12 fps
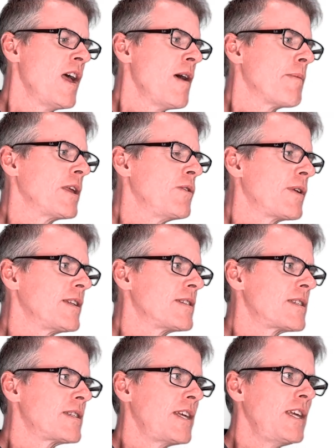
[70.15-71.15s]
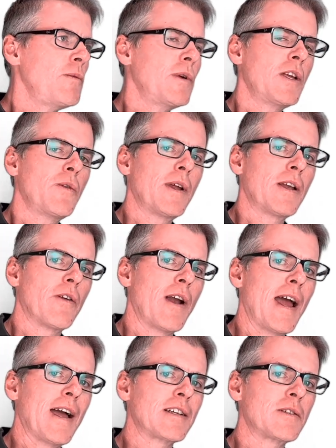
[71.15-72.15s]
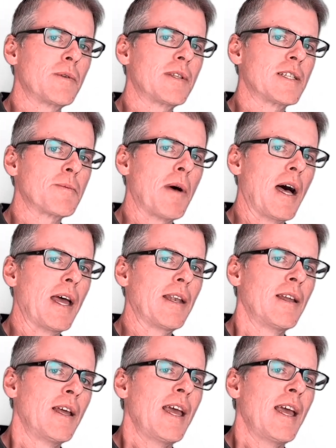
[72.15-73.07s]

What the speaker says: But you can see when you interact with this bot,